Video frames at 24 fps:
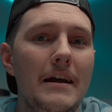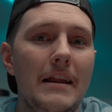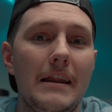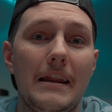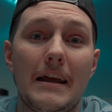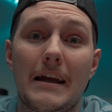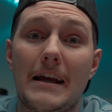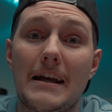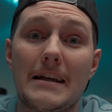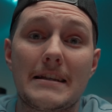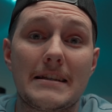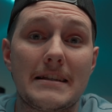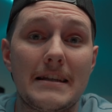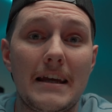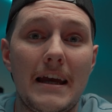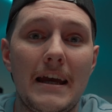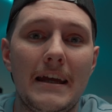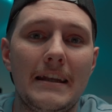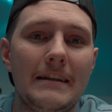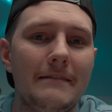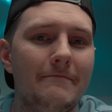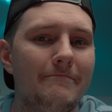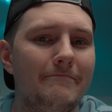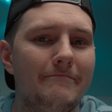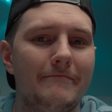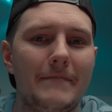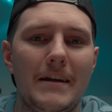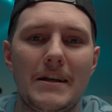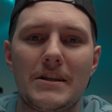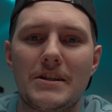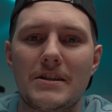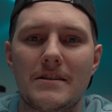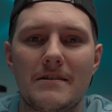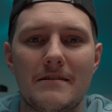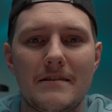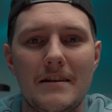Like I said,
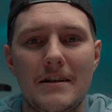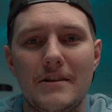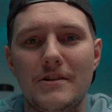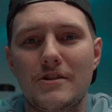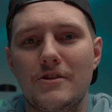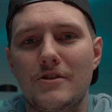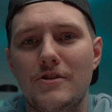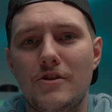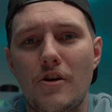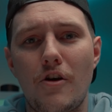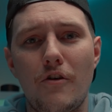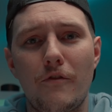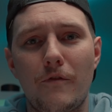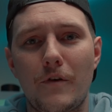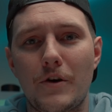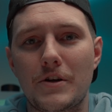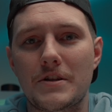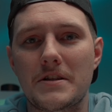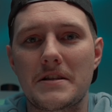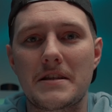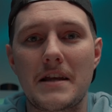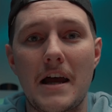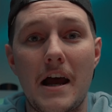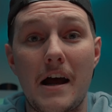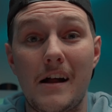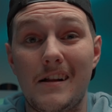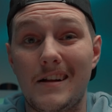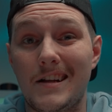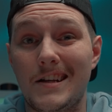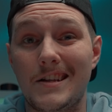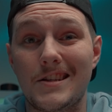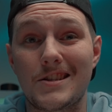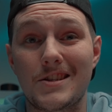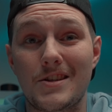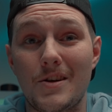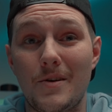it's so versatile and
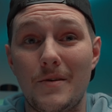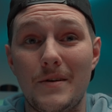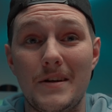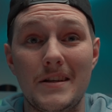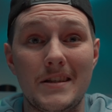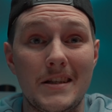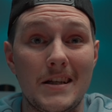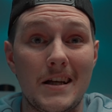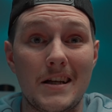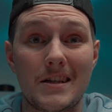it's so easy.